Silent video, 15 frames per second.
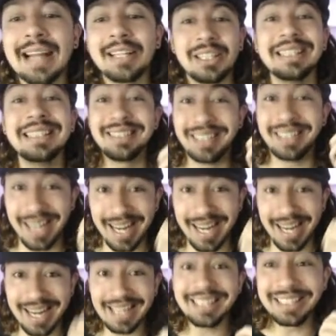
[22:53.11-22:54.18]
did
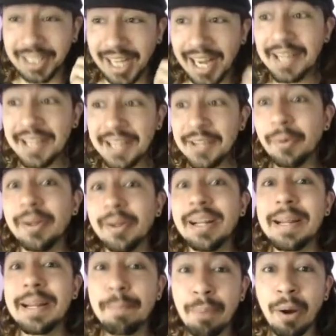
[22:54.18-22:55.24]
genuinely pop off as
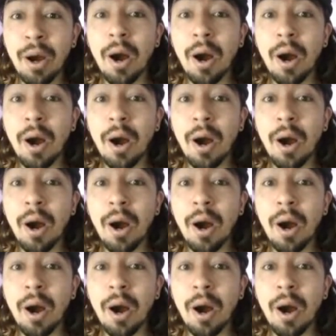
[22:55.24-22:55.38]
well.